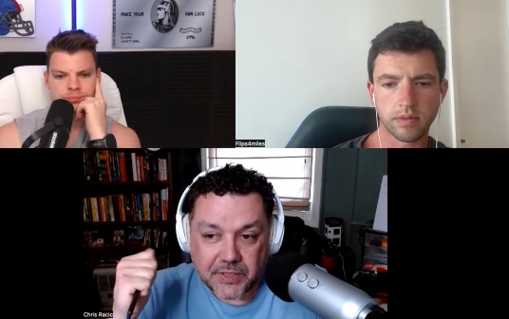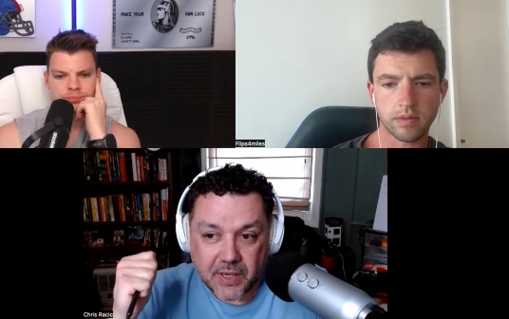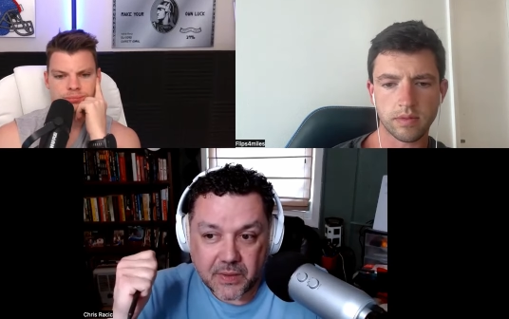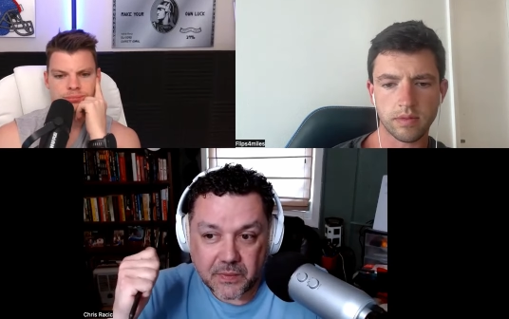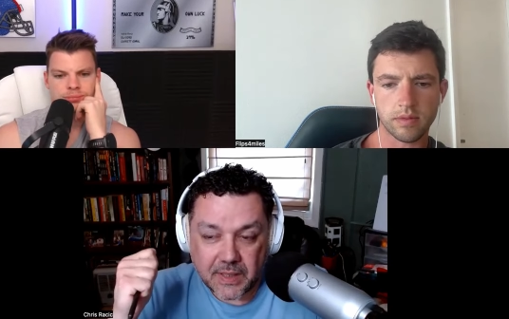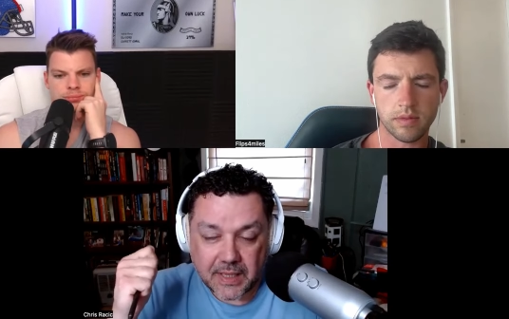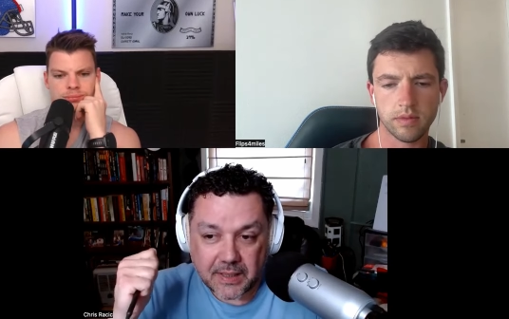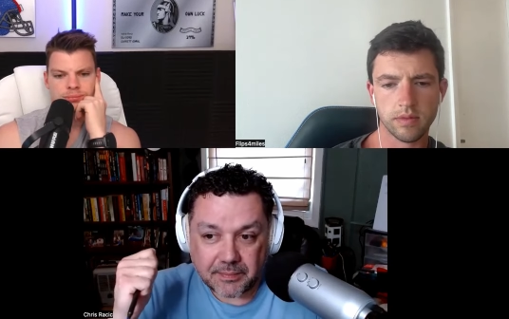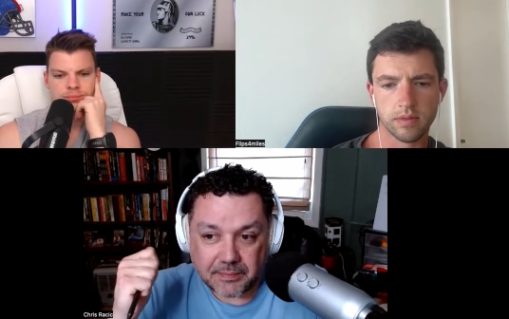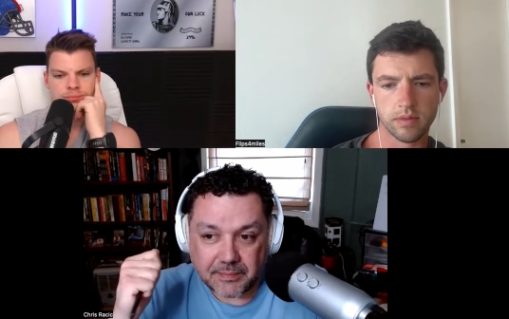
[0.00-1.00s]
Speaker 1: So
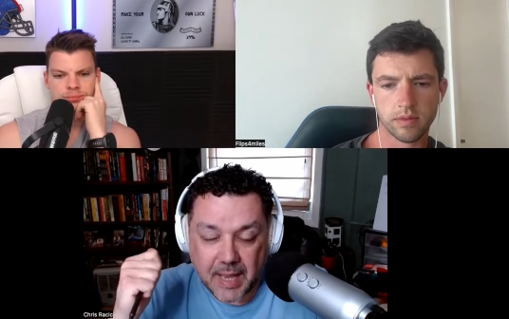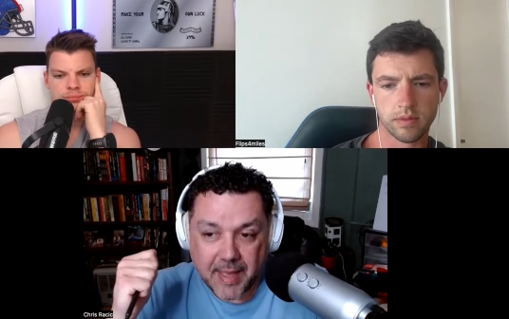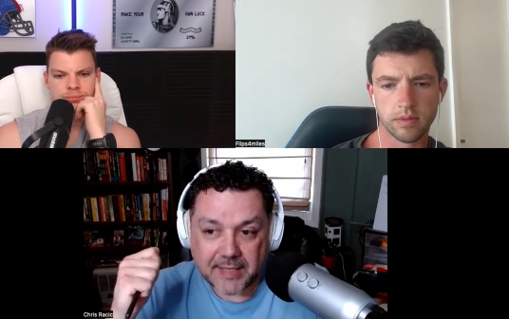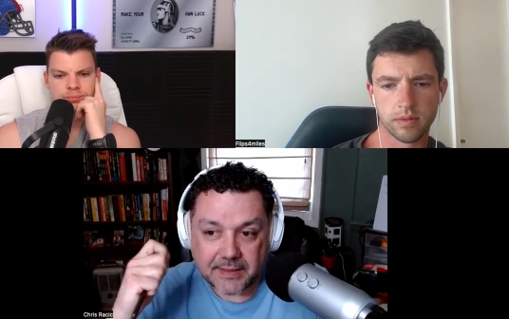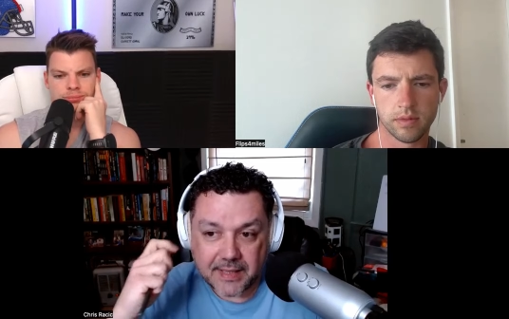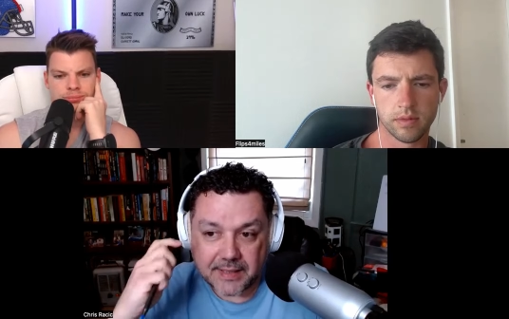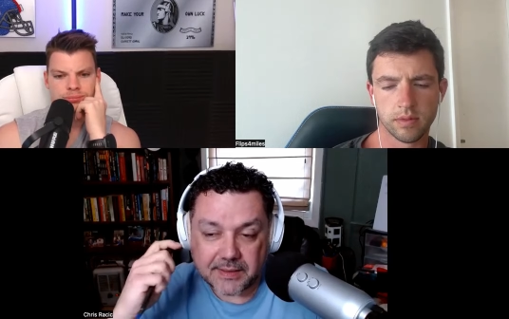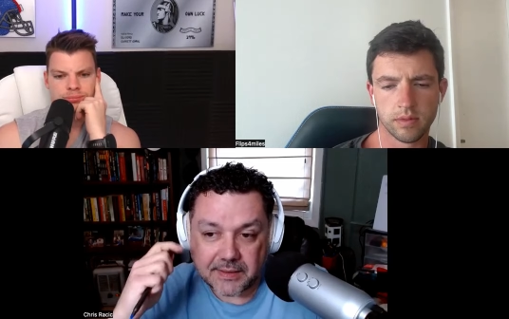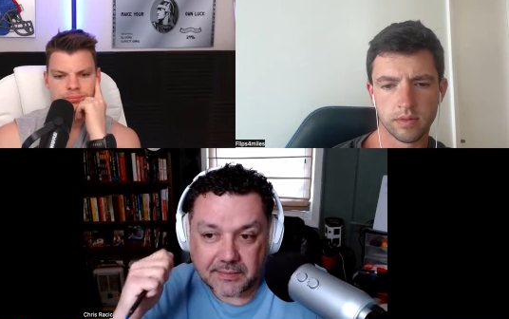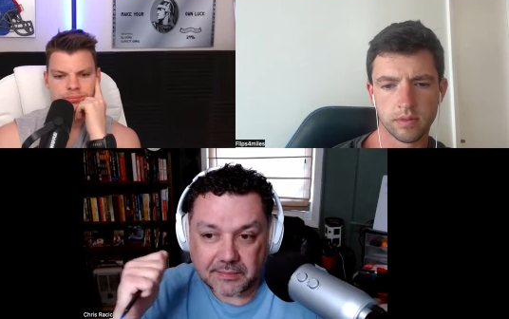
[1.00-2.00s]
um, I imagine
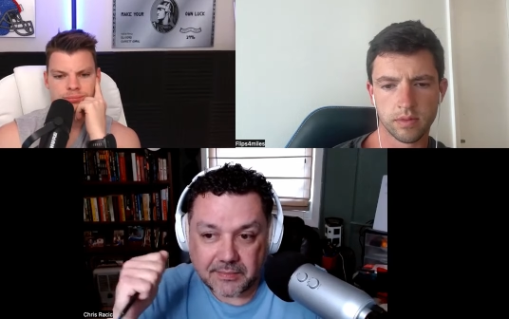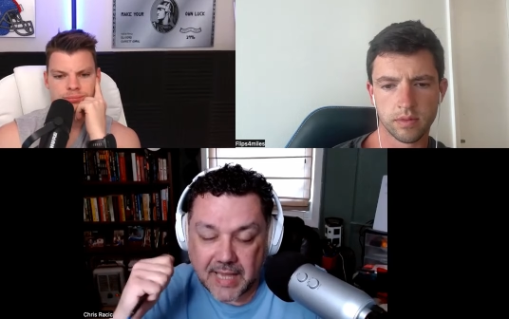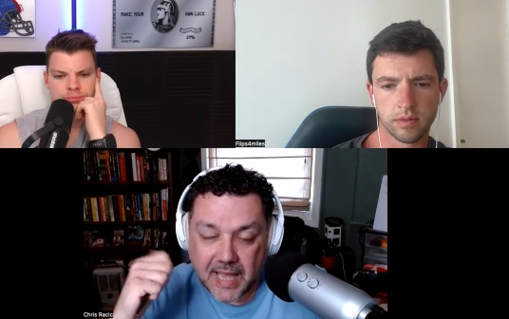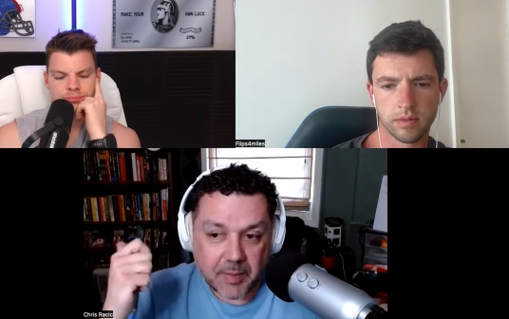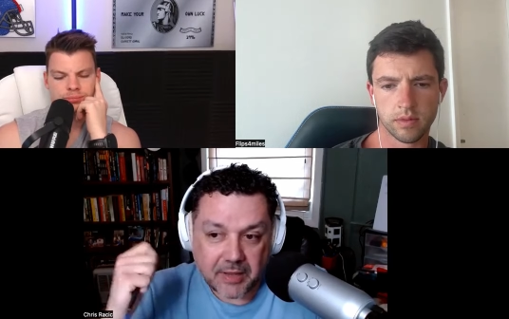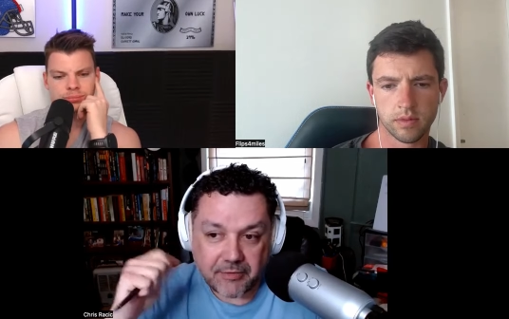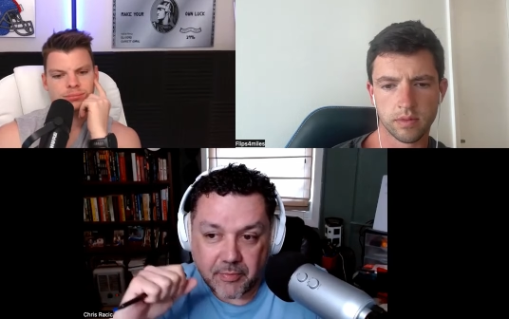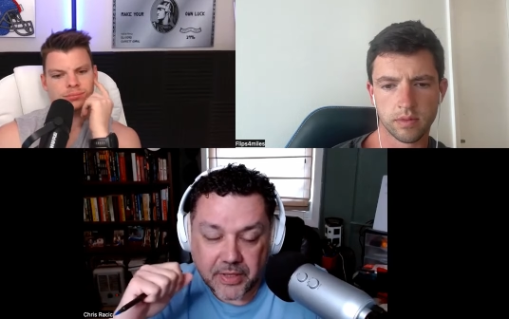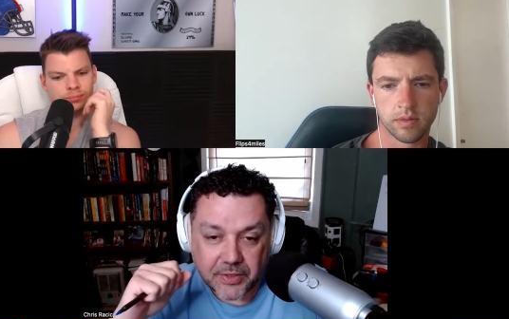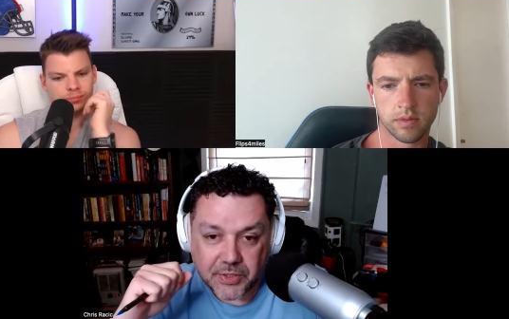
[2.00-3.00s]
that's got to be a
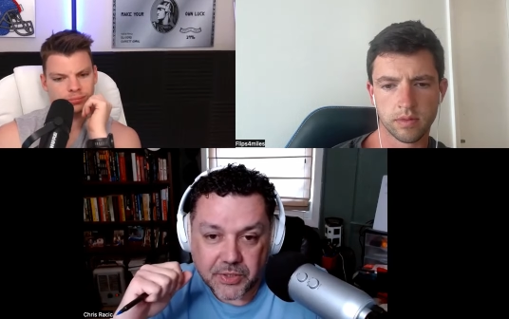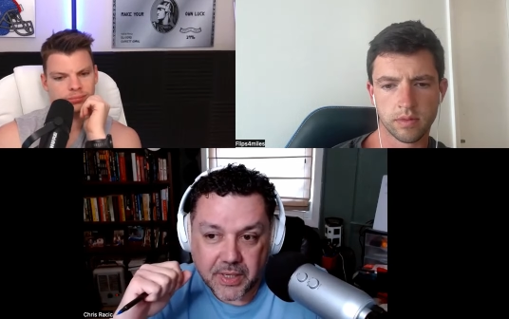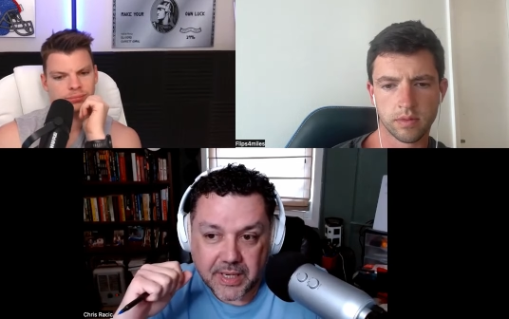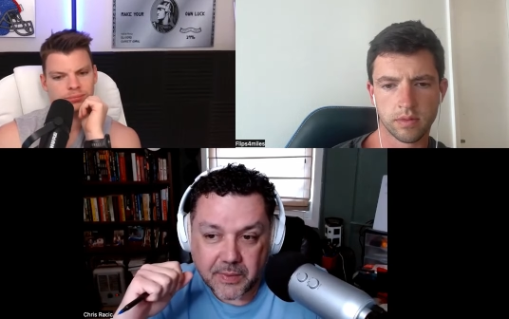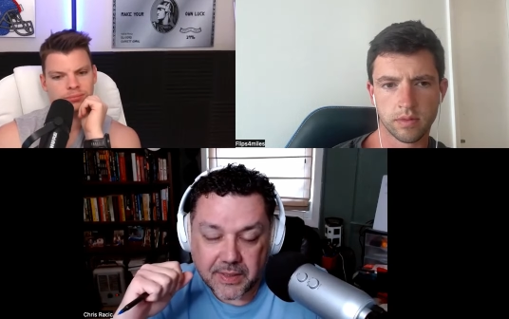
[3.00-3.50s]
familiar story